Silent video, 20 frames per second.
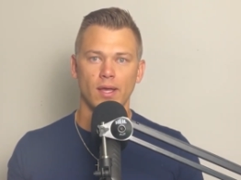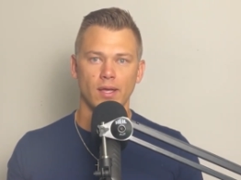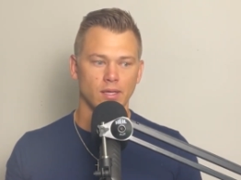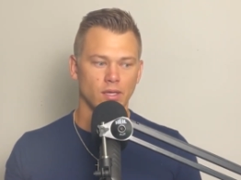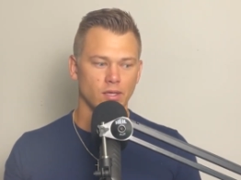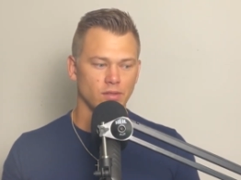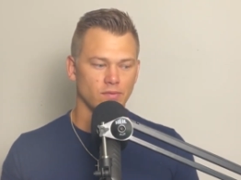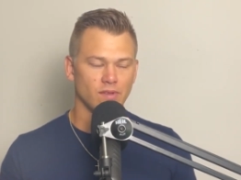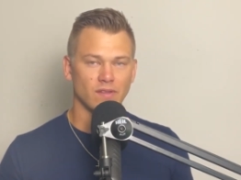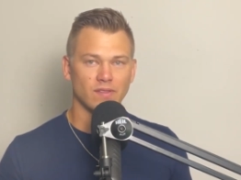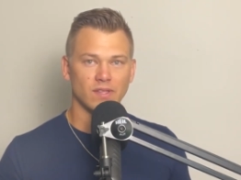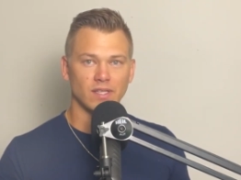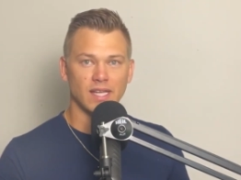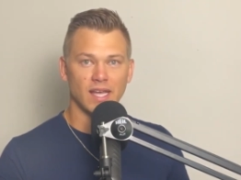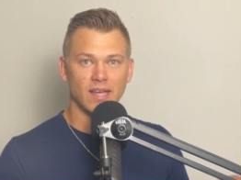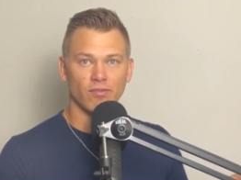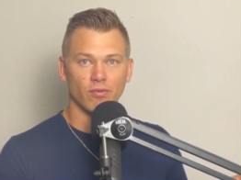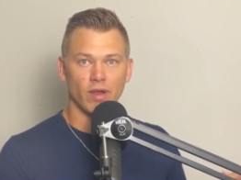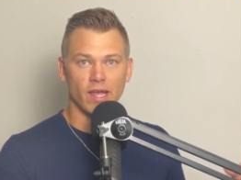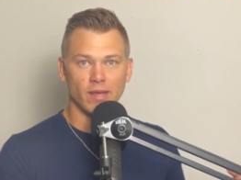You know, you've got the
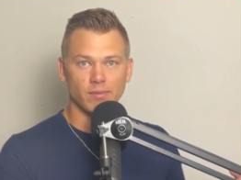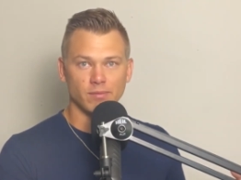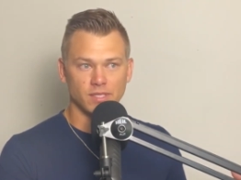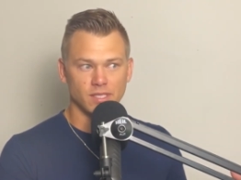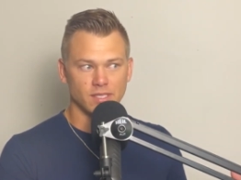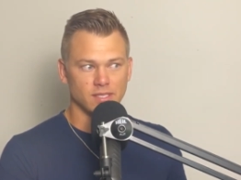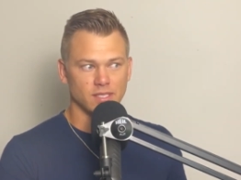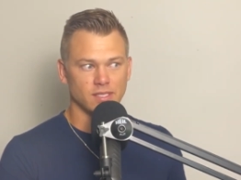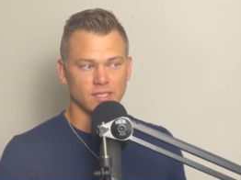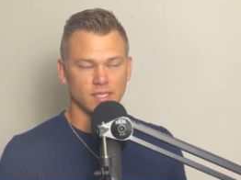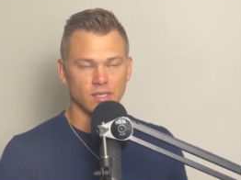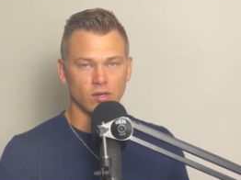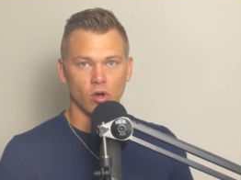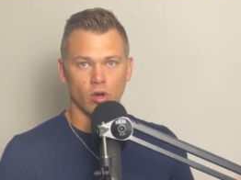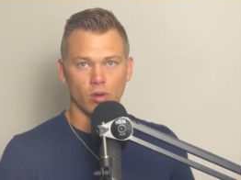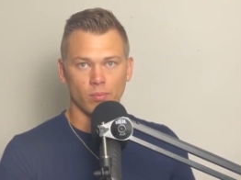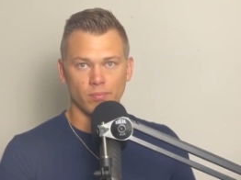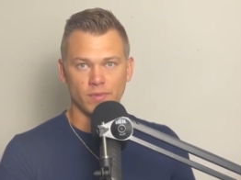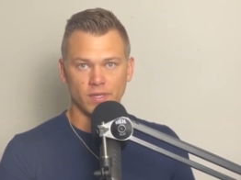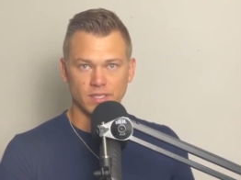Dave Ramsey's that said
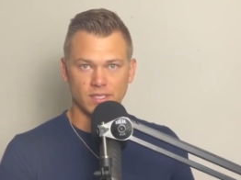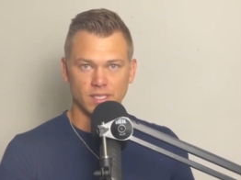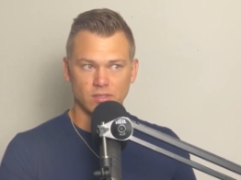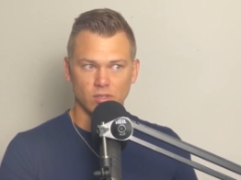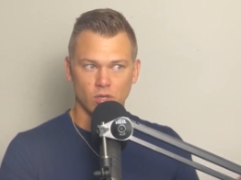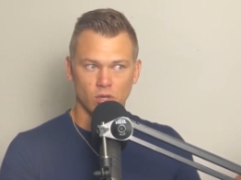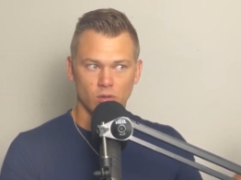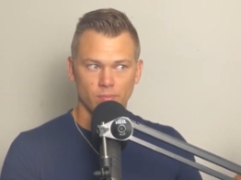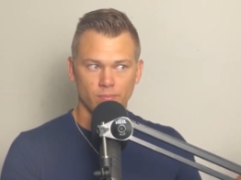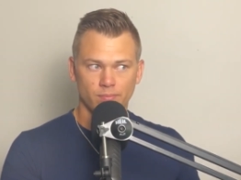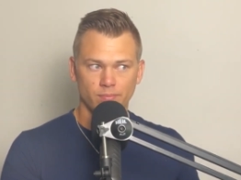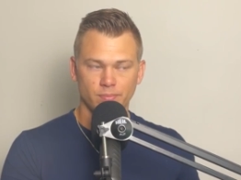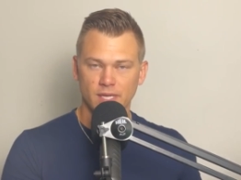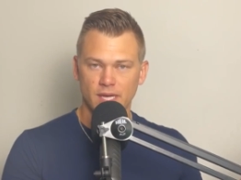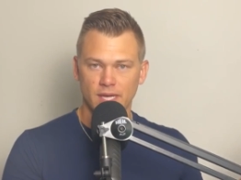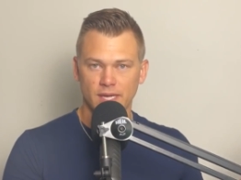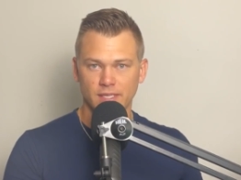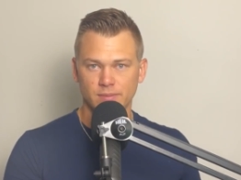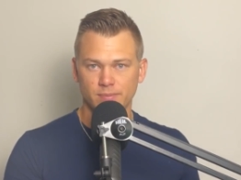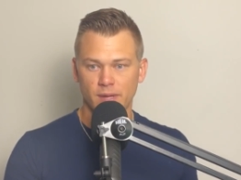all that says all
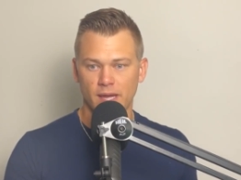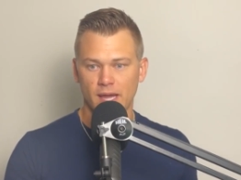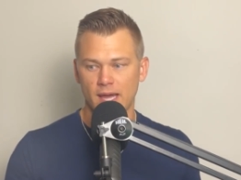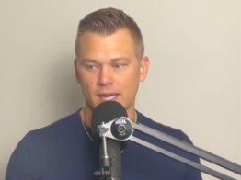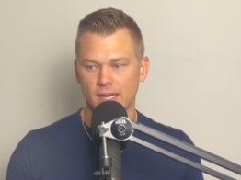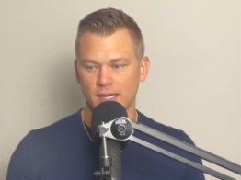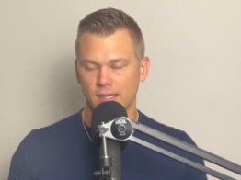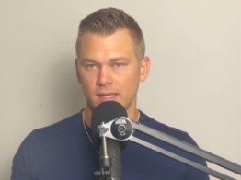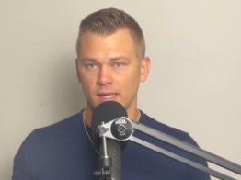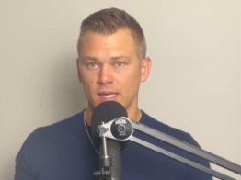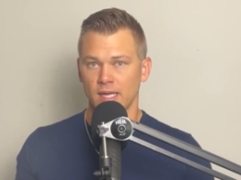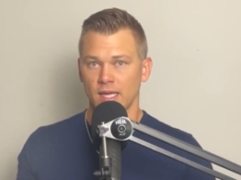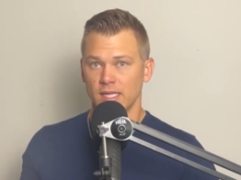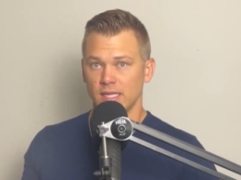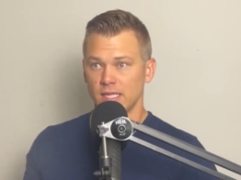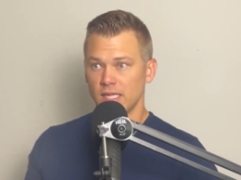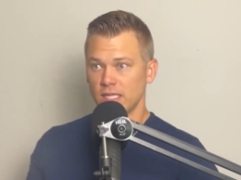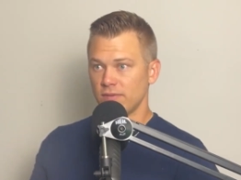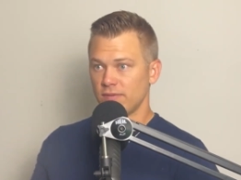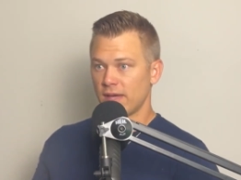debt is bad, and
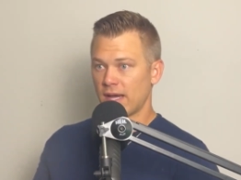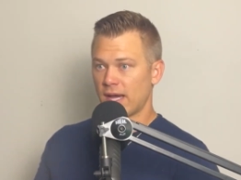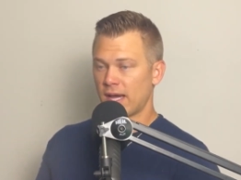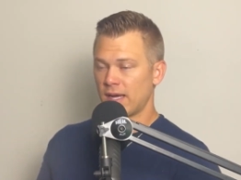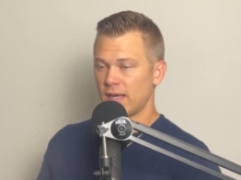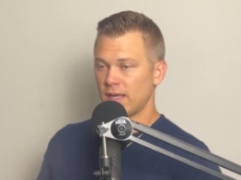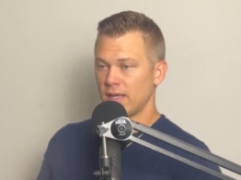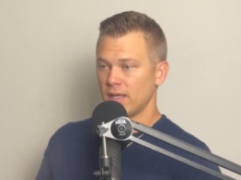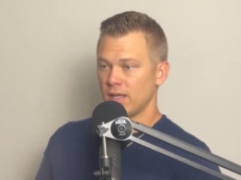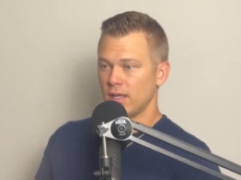then you've got